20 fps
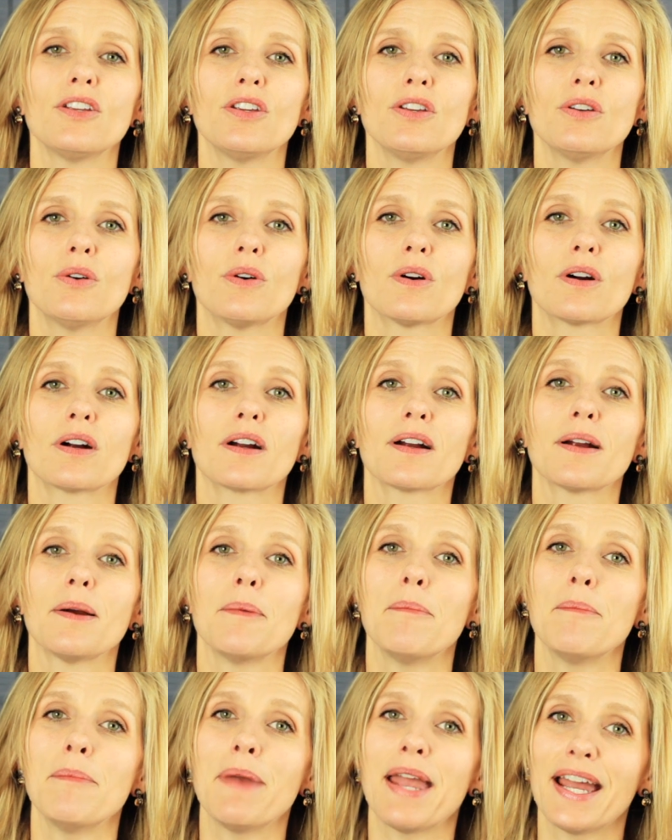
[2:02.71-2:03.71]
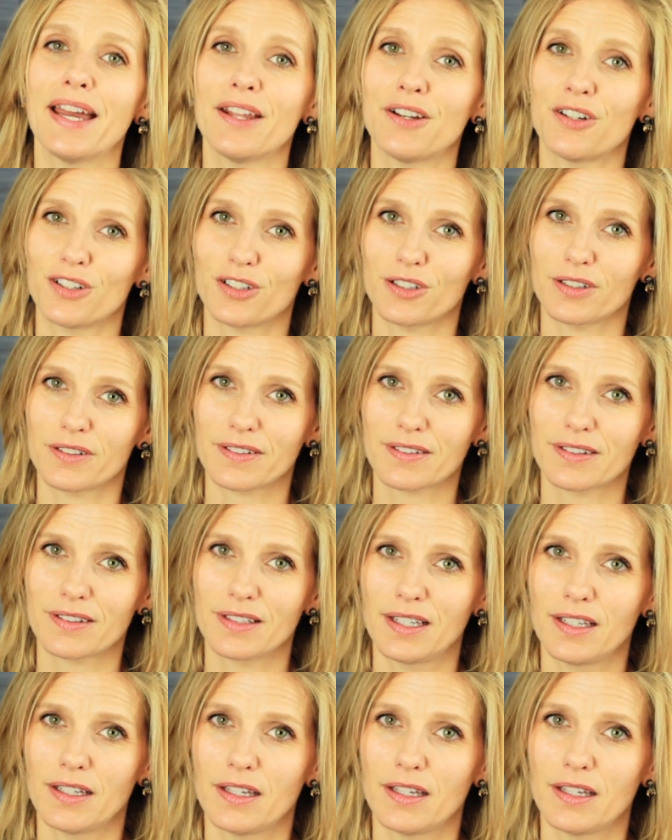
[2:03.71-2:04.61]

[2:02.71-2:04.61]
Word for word: your manners.